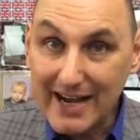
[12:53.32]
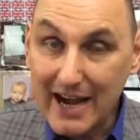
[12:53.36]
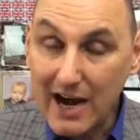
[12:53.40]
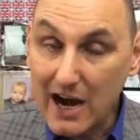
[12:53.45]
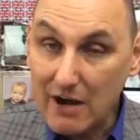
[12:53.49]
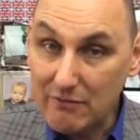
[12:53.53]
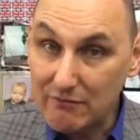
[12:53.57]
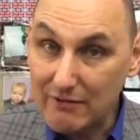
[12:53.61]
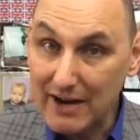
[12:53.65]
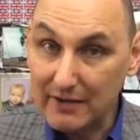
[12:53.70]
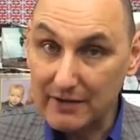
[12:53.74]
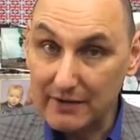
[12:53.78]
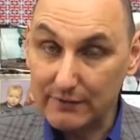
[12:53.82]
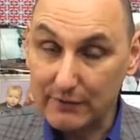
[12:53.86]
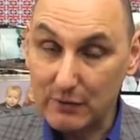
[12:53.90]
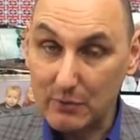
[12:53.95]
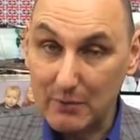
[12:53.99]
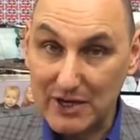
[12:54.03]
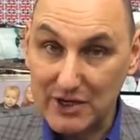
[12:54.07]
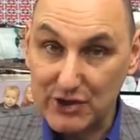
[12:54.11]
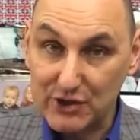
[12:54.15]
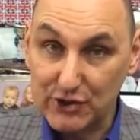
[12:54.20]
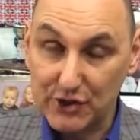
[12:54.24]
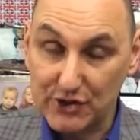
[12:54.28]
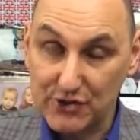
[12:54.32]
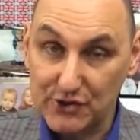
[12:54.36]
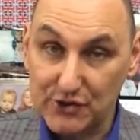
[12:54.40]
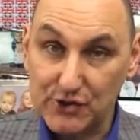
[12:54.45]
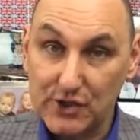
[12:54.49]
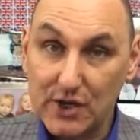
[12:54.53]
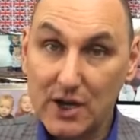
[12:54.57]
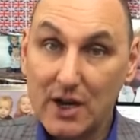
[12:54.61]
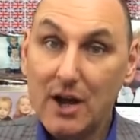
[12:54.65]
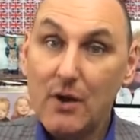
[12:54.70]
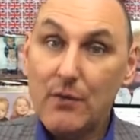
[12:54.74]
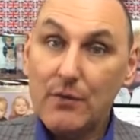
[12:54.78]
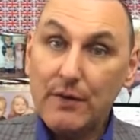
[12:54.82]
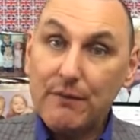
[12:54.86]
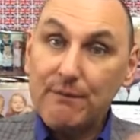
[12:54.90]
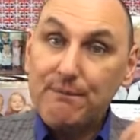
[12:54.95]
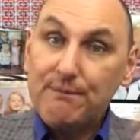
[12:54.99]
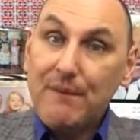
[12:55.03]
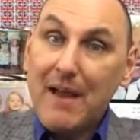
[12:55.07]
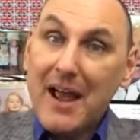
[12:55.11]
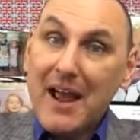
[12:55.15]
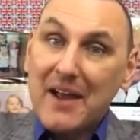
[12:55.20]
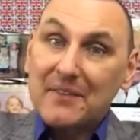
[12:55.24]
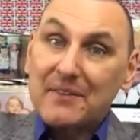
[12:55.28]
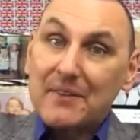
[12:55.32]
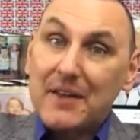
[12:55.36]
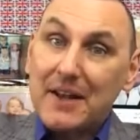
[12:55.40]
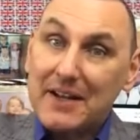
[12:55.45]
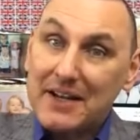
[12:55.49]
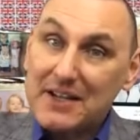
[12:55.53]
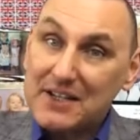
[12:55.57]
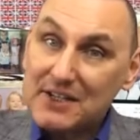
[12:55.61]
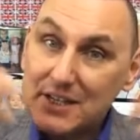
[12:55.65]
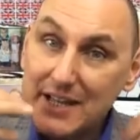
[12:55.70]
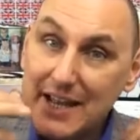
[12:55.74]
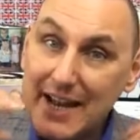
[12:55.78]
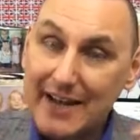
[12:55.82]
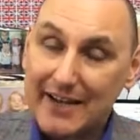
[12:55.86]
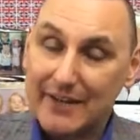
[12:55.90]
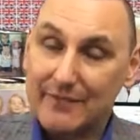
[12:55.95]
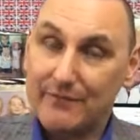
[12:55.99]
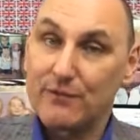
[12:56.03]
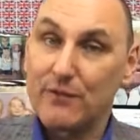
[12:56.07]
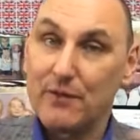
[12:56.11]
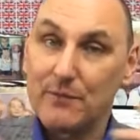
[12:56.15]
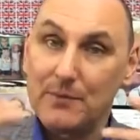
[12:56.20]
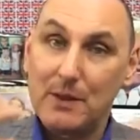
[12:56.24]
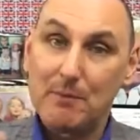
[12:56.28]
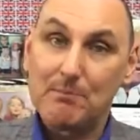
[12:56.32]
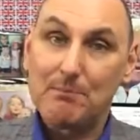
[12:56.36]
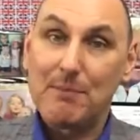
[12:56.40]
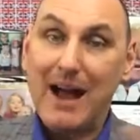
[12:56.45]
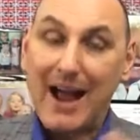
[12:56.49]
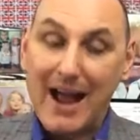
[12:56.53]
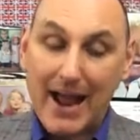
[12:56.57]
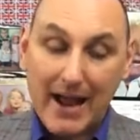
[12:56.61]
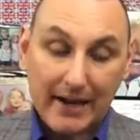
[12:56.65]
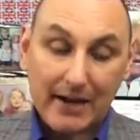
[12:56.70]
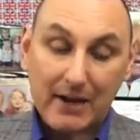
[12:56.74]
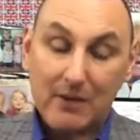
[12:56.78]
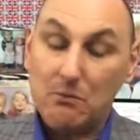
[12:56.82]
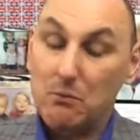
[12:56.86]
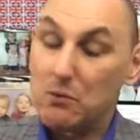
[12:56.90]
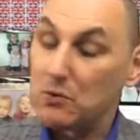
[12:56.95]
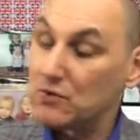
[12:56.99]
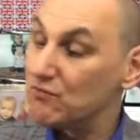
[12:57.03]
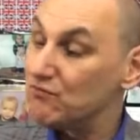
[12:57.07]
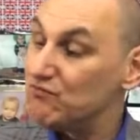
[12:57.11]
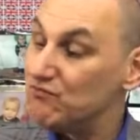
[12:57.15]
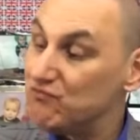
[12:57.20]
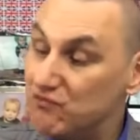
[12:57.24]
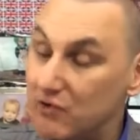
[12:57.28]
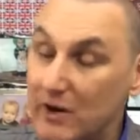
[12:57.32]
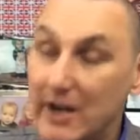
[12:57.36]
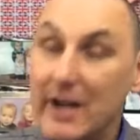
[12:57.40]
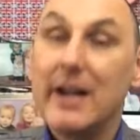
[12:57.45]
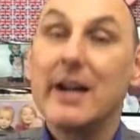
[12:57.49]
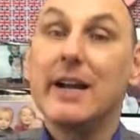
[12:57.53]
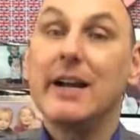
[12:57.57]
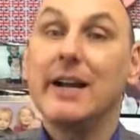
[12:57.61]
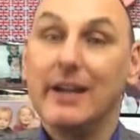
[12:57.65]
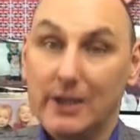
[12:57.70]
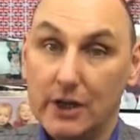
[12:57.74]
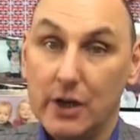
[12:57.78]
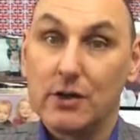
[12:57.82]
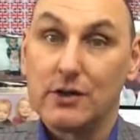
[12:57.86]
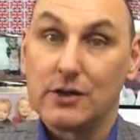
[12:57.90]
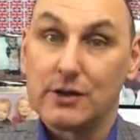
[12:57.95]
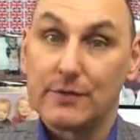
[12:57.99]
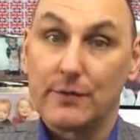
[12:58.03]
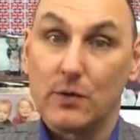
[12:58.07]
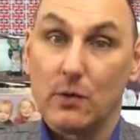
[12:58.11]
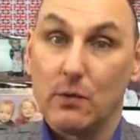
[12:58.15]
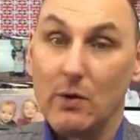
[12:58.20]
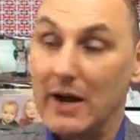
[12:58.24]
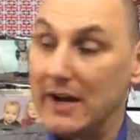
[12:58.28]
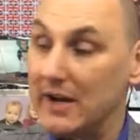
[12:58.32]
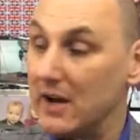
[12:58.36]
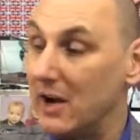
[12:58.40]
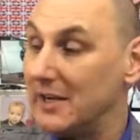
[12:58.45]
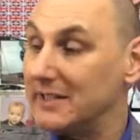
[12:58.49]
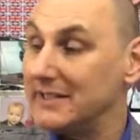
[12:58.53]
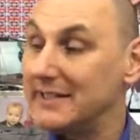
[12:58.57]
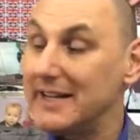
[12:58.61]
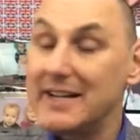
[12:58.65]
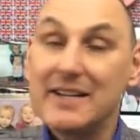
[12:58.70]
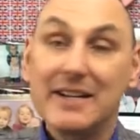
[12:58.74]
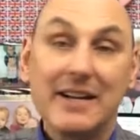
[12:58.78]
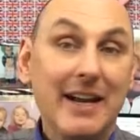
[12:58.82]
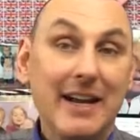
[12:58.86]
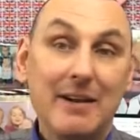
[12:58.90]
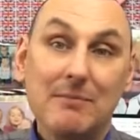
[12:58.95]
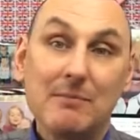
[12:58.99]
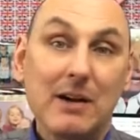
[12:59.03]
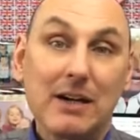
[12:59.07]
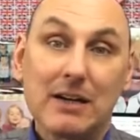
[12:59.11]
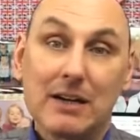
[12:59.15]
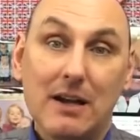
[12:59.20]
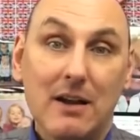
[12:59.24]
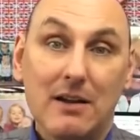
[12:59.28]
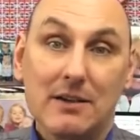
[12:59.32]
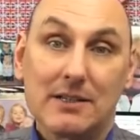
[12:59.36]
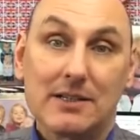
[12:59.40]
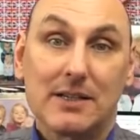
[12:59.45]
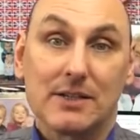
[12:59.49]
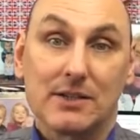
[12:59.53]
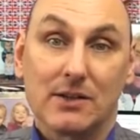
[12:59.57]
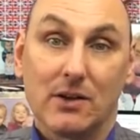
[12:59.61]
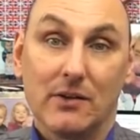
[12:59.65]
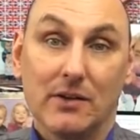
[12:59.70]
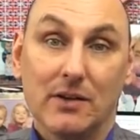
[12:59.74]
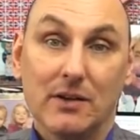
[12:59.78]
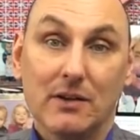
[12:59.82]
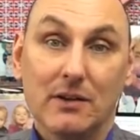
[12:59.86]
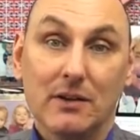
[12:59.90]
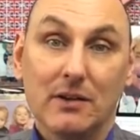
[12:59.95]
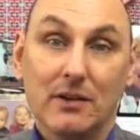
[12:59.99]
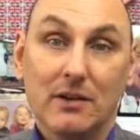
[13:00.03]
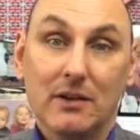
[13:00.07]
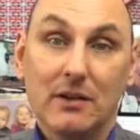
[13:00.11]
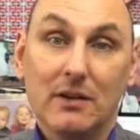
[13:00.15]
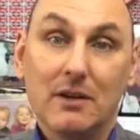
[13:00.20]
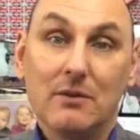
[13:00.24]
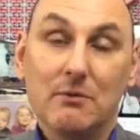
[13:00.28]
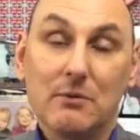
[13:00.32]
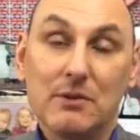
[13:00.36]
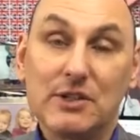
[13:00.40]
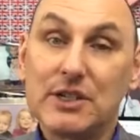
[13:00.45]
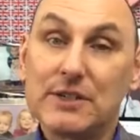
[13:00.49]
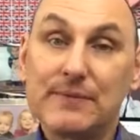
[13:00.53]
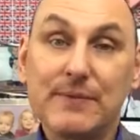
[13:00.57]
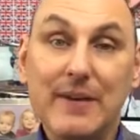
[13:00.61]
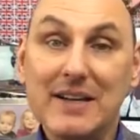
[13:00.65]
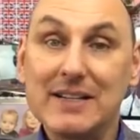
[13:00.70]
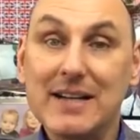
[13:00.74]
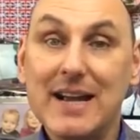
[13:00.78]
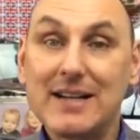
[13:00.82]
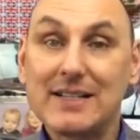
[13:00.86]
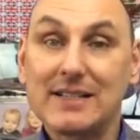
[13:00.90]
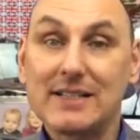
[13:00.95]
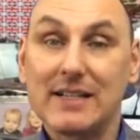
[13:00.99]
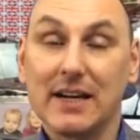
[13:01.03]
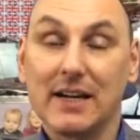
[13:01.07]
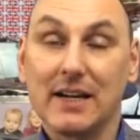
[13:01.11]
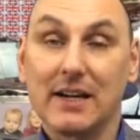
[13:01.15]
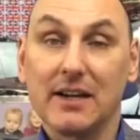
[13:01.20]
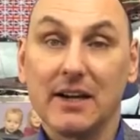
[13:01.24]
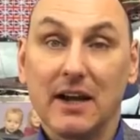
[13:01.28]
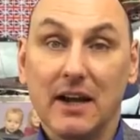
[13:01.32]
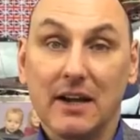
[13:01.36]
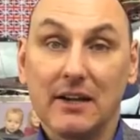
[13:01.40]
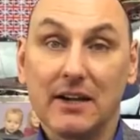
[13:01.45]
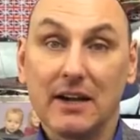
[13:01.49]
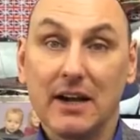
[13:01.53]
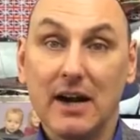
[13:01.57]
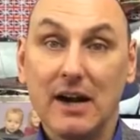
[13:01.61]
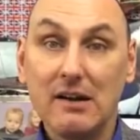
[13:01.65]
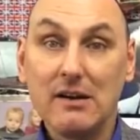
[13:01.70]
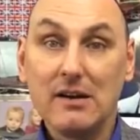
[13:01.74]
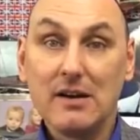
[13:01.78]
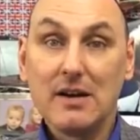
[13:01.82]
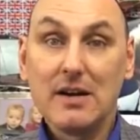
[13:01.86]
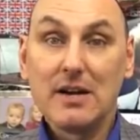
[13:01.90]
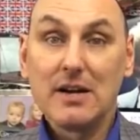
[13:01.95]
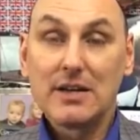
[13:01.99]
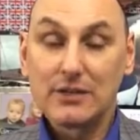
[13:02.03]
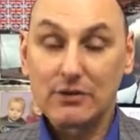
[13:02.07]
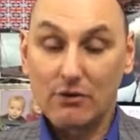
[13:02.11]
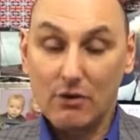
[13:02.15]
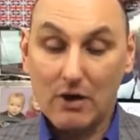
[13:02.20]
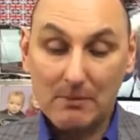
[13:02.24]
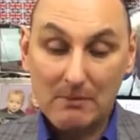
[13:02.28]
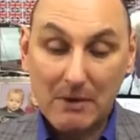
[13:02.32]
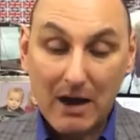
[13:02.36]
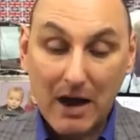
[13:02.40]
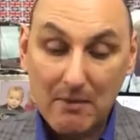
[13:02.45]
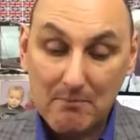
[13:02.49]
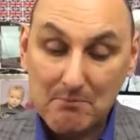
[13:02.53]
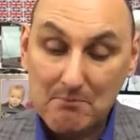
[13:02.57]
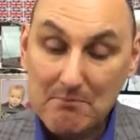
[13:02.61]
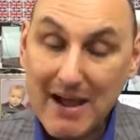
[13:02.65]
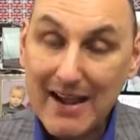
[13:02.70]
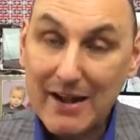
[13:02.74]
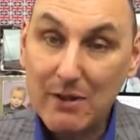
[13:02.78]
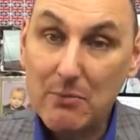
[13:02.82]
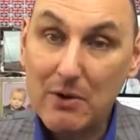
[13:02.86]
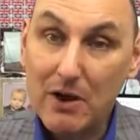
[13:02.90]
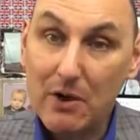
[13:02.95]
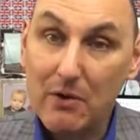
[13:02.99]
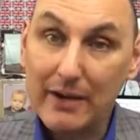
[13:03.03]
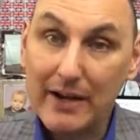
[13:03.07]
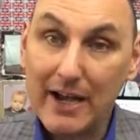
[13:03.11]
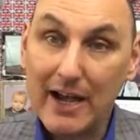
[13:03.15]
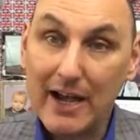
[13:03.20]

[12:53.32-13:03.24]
out a round of questions, the fact that it's lit from the back was really useful and I didn't need my glasses on, which is fantastic, you know. So I, I may well